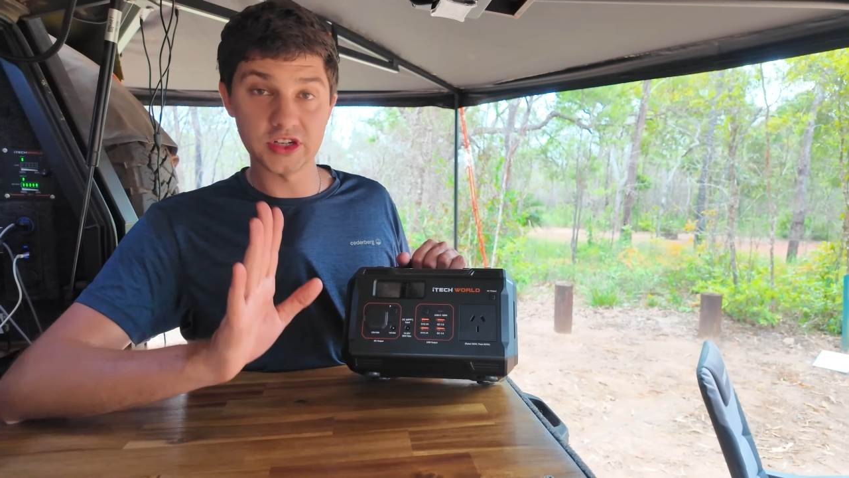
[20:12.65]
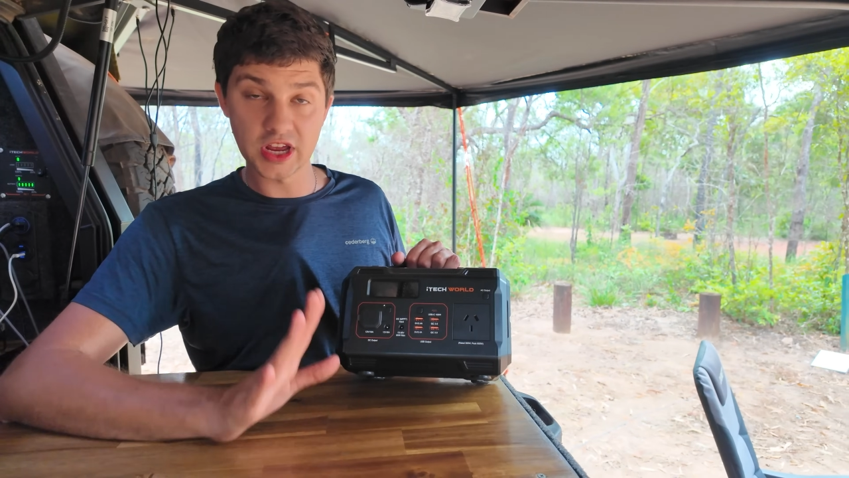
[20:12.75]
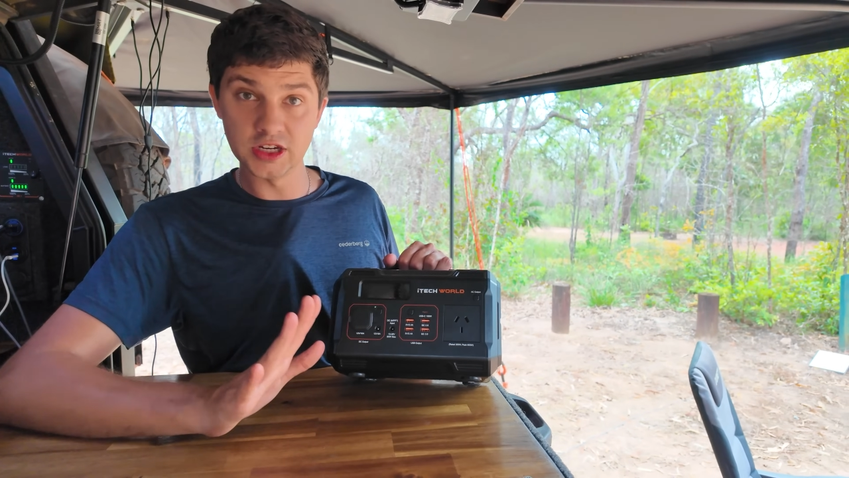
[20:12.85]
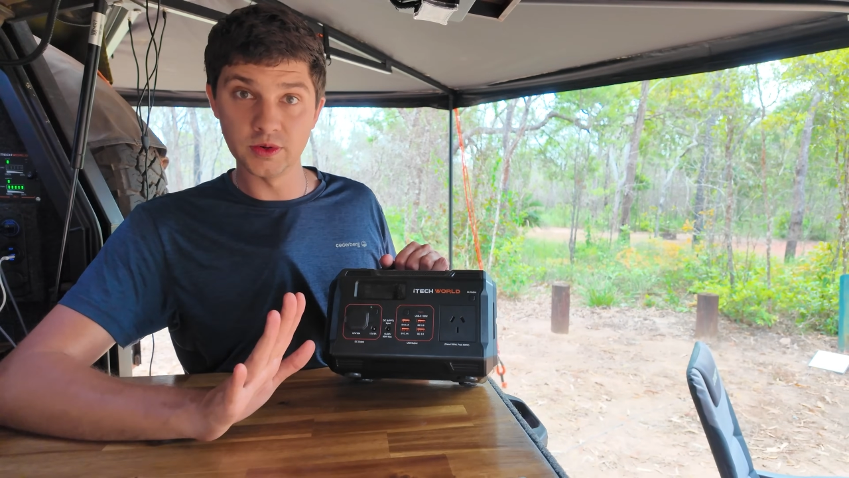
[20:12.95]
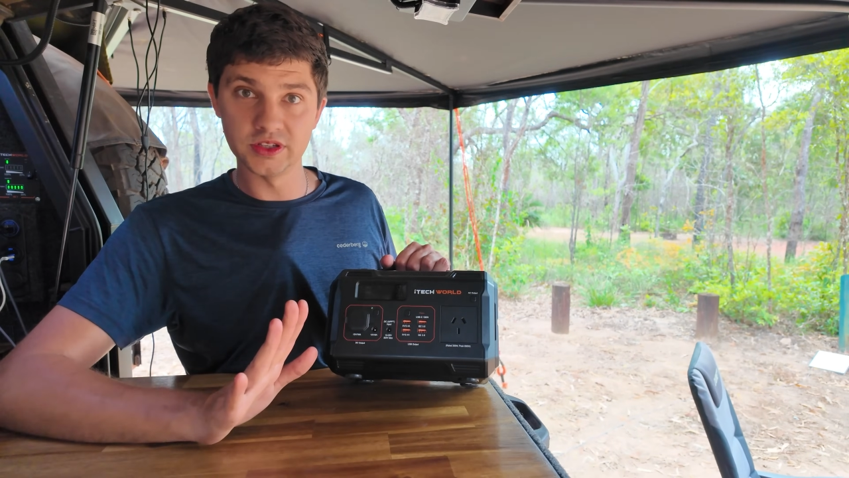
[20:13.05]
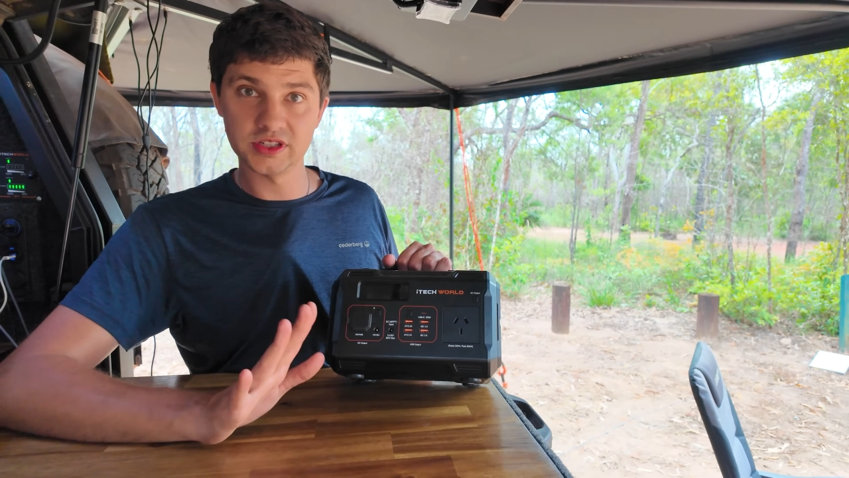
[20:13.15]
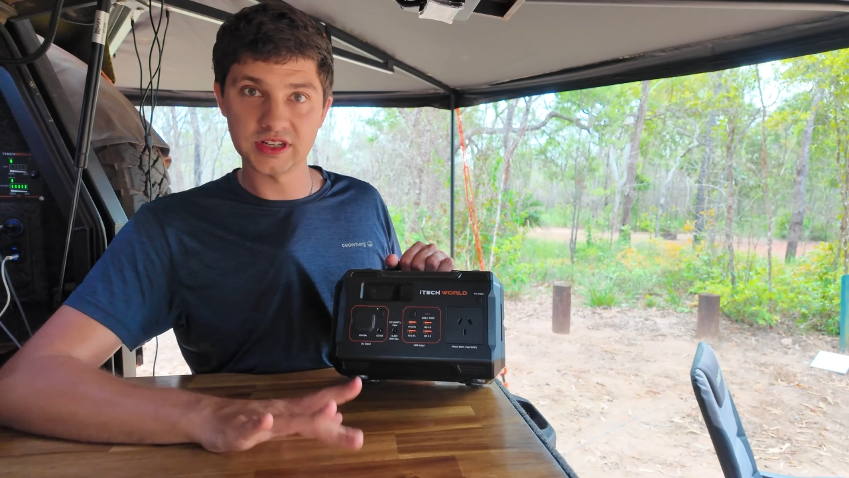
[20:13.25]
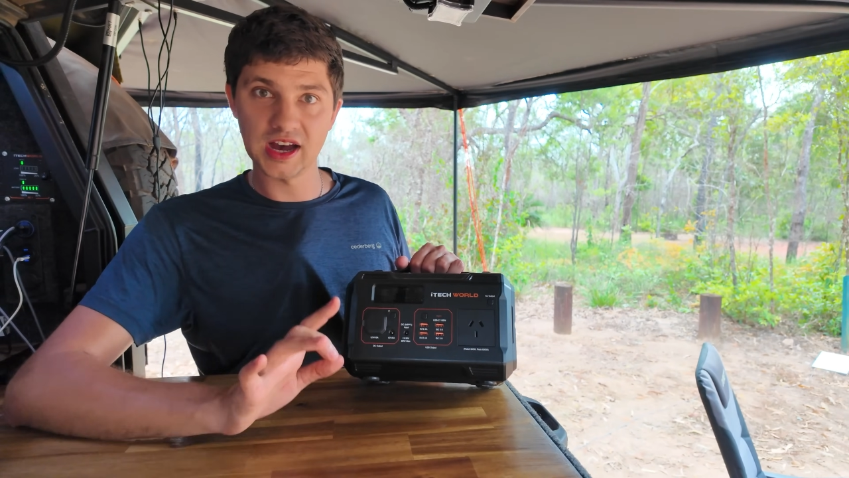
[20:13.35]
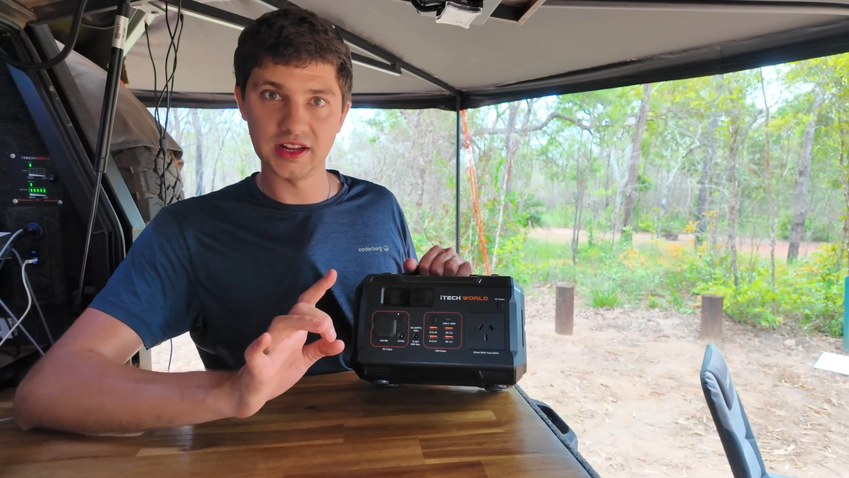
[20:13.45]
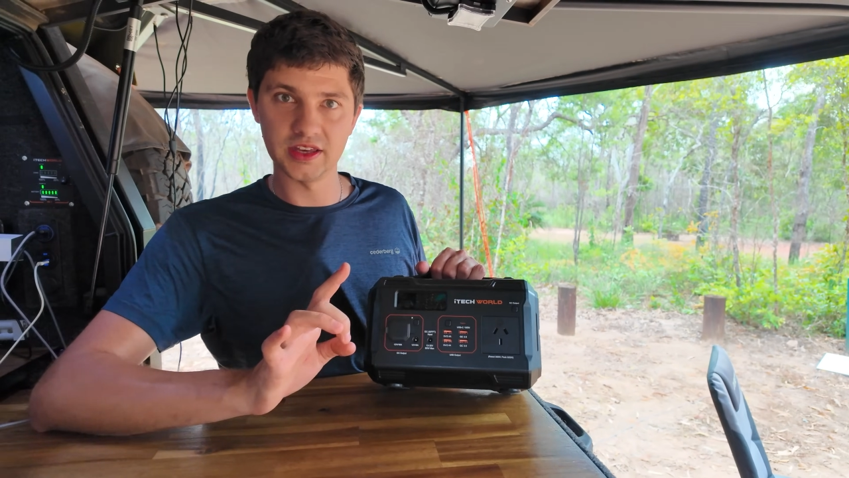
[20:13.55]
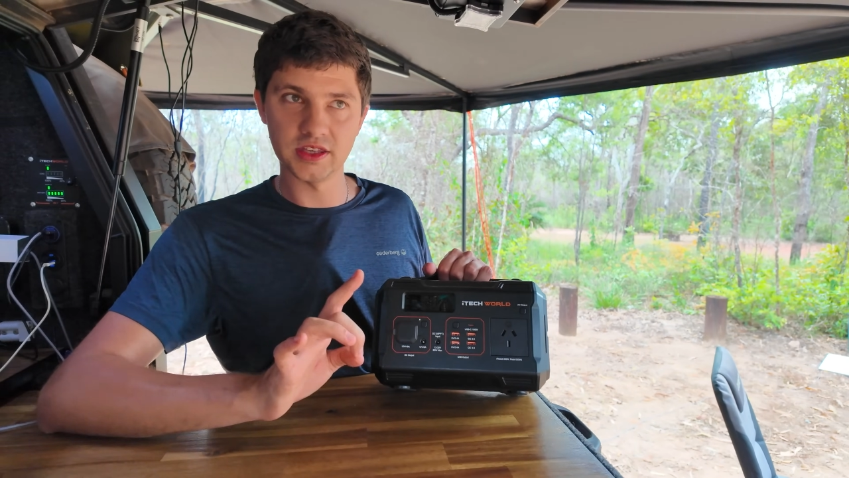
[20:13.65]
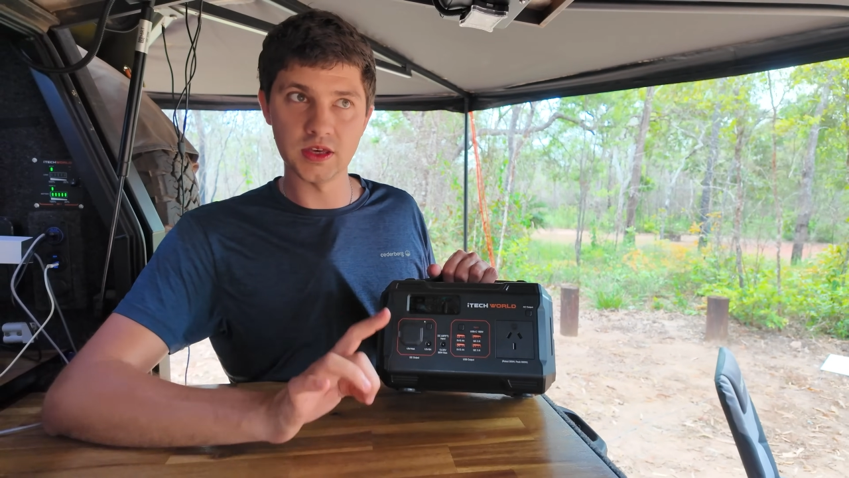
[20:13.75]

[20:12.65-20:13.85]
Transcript: genuine Starlink